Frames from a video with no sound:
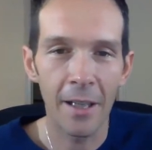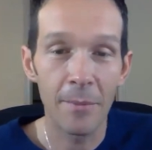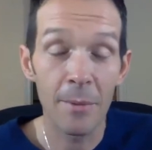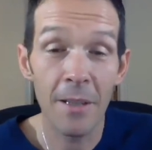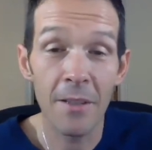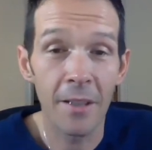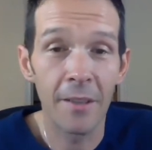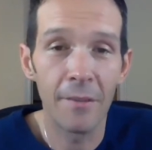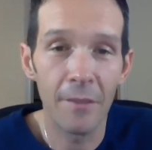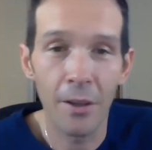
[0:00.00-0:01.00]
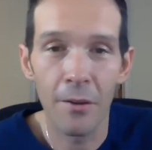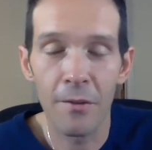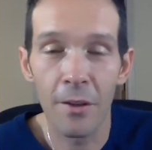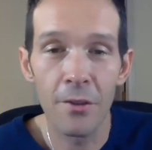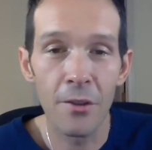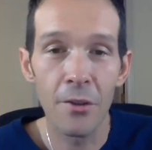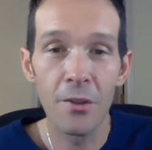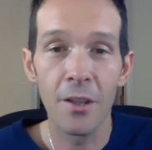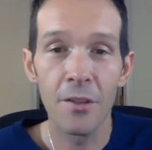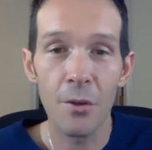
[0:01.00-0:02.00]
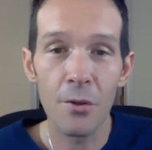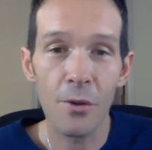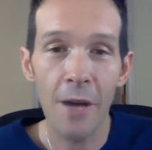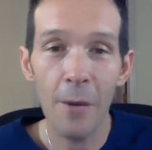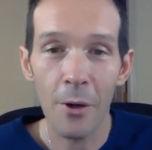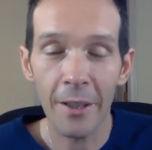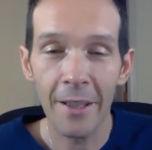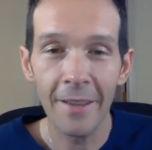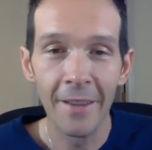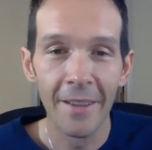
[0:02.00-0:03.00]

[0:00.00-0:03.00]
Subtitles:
especially, for those of you using social networking,